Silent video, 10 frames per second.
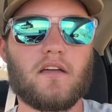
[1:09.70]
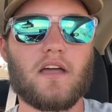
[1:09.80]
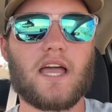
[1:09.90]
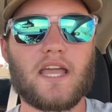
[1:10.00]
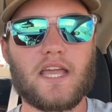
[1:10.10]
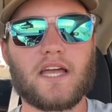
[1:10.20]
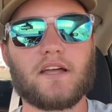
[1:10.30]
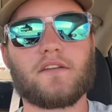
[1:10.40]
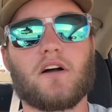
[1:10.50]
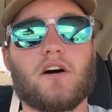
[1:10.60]

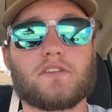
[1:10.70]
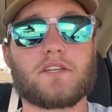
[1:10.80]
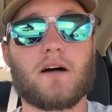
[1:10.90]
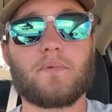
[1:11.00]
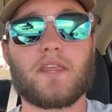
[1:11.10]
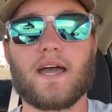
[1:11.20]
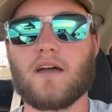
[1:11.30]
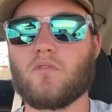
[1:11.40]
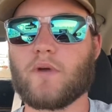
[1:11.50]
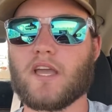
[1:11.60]
And on top of
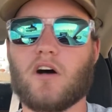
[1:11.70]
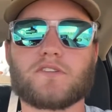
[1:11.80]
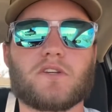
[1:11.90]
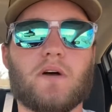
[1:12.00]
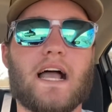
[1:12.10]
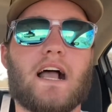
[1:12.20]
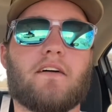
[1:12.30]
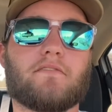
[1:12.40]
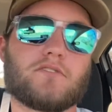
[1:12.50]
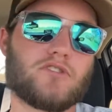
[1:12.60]
that, we also
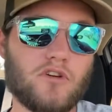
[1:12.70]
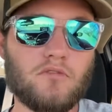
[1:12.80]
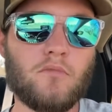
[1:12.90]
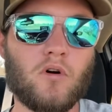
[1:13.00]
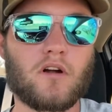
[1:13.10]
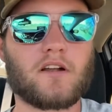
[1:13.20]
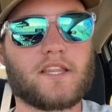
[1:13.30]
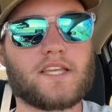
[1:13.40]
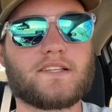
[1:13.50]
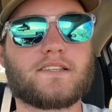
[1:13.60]
have 2 more of
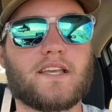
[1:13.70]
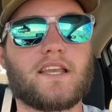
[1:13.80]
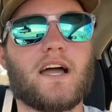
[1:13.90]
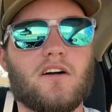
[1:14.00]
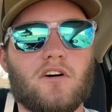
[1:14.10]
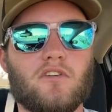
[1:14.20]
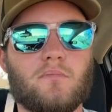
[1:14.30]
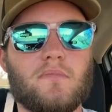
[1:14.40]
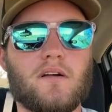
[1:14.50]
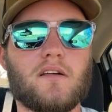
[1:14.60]
these sitting at
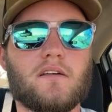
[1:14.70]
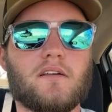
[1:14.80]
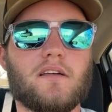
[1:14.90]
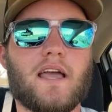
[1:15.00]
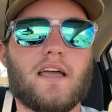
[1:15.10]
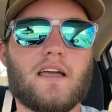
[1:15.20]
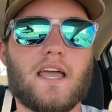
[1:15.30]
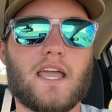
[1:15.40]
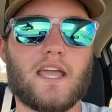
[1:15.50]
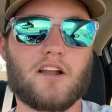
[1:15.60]
home,
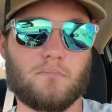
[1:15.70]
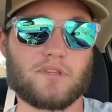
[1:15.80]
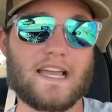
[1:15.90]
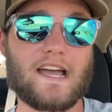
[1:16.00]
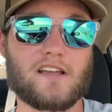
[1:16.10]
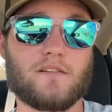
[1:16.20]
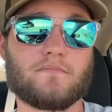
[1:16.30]
and I'll put that up.